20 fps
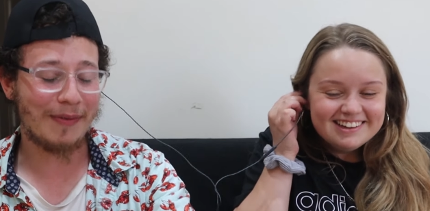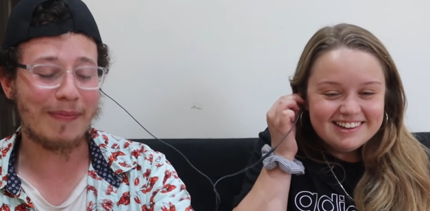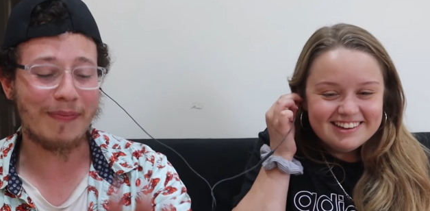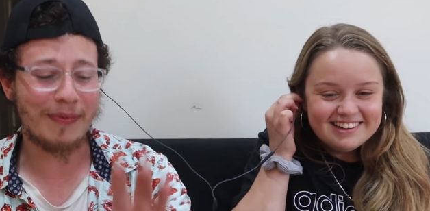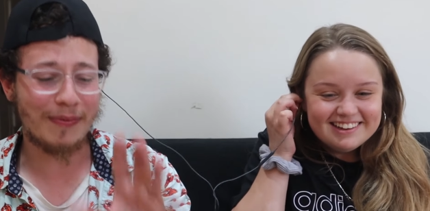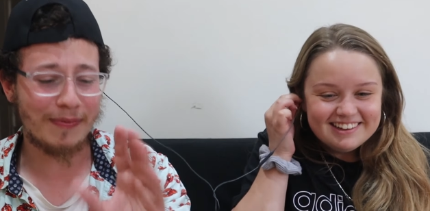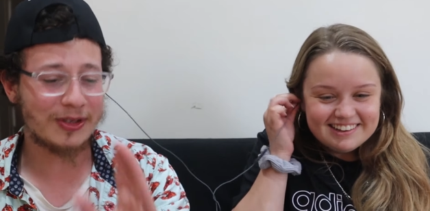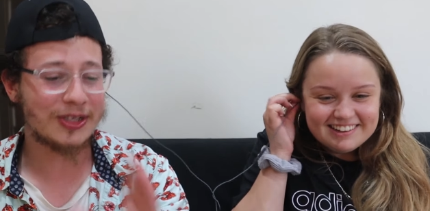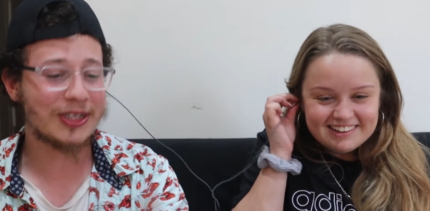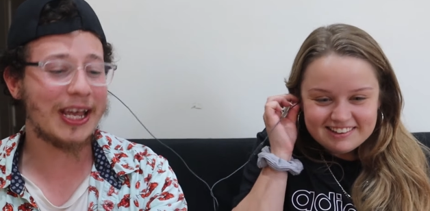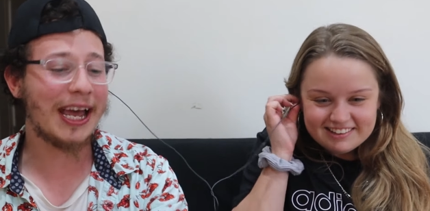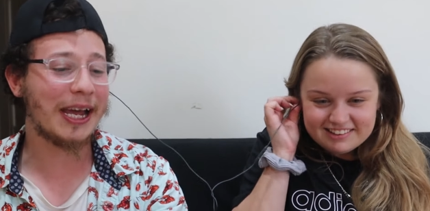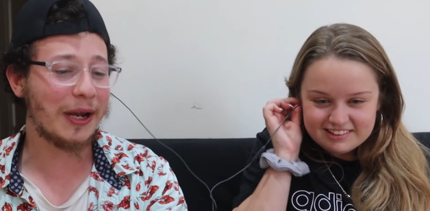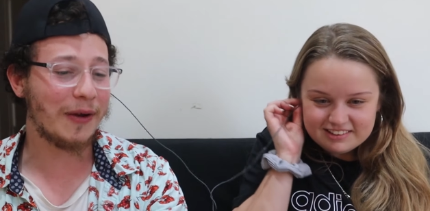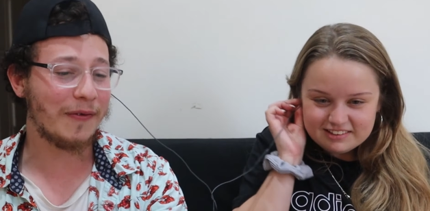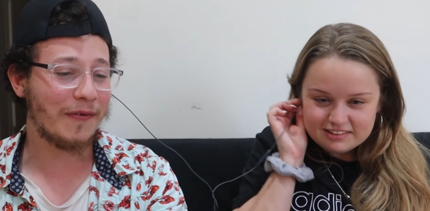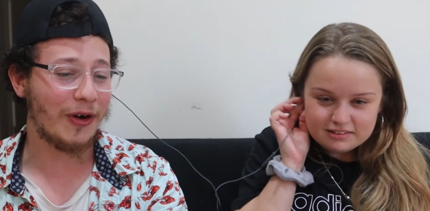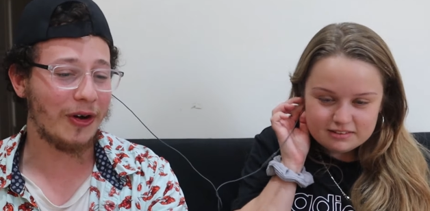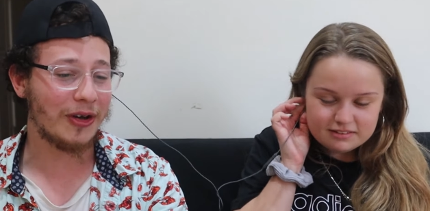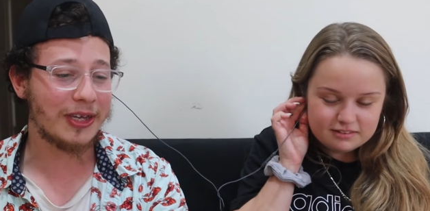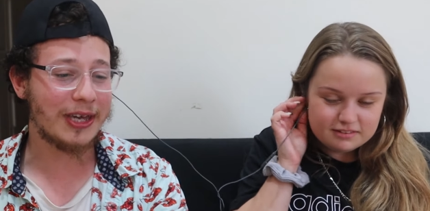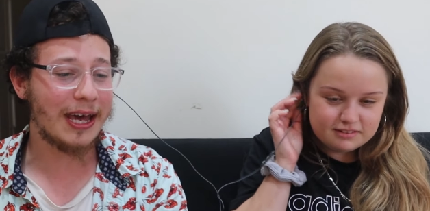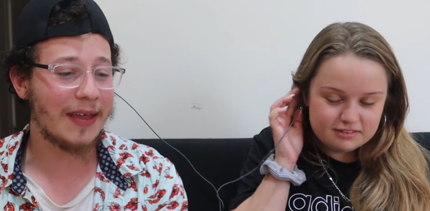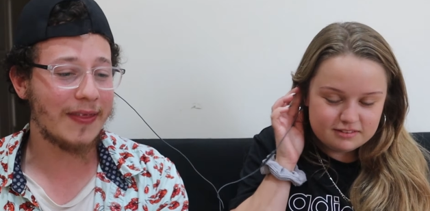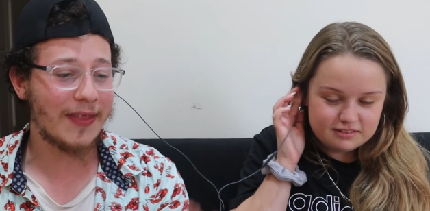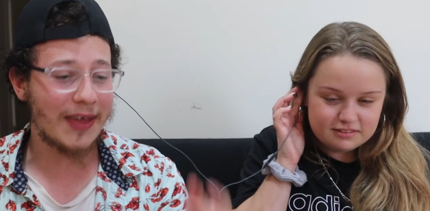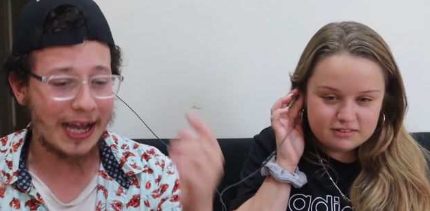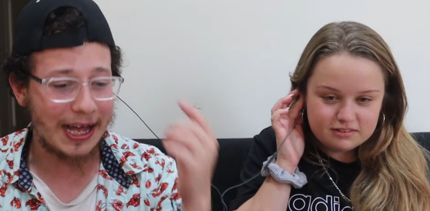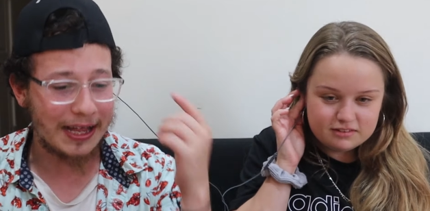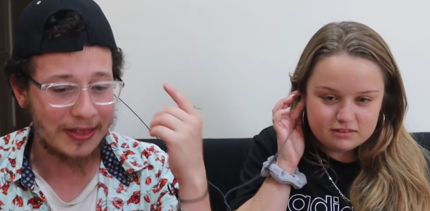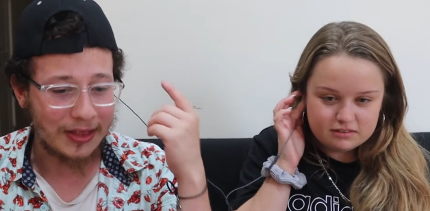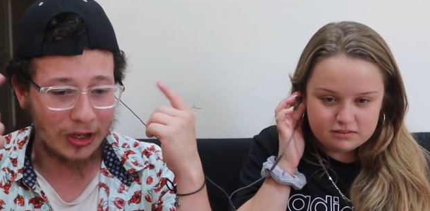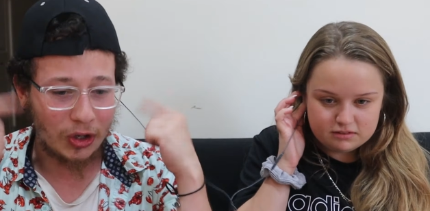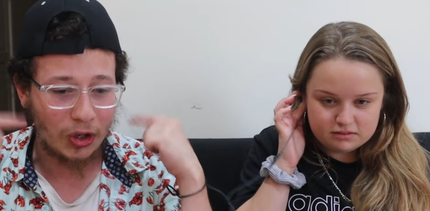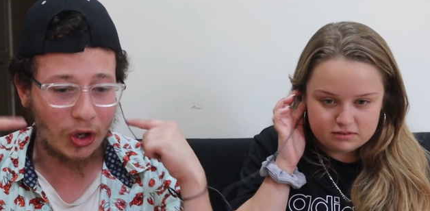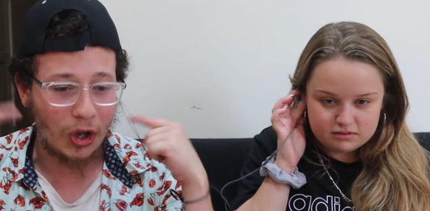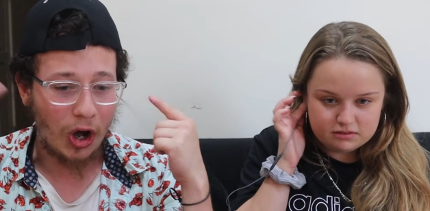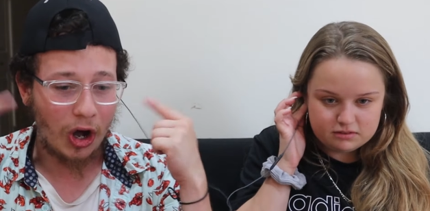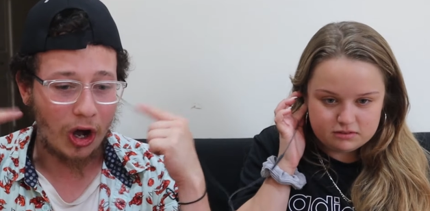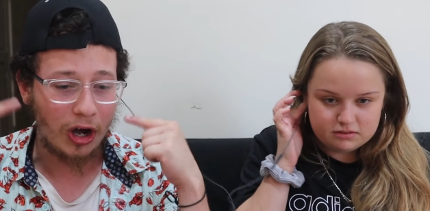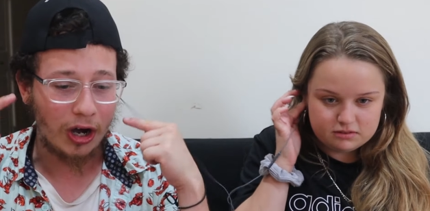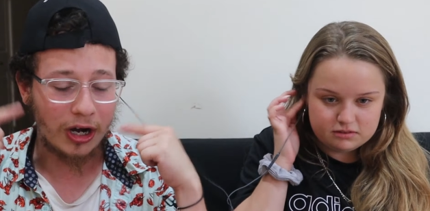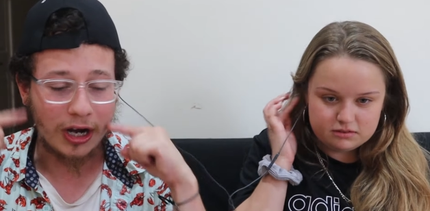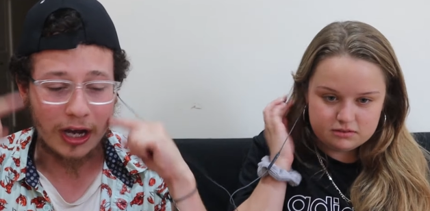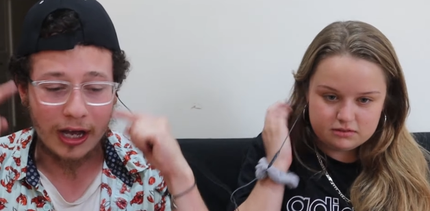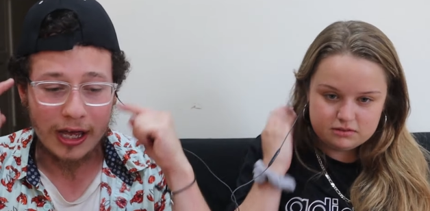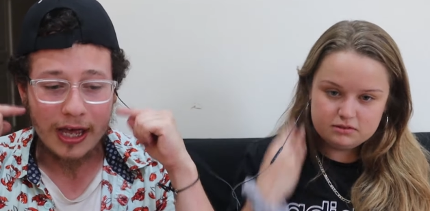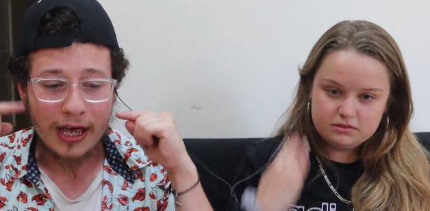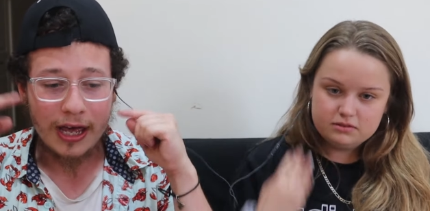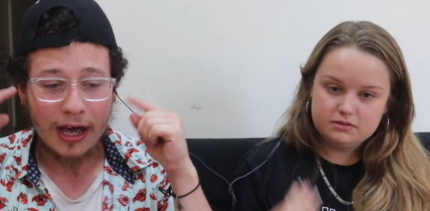Speaker 1: of. Second of all, yeah, they got the long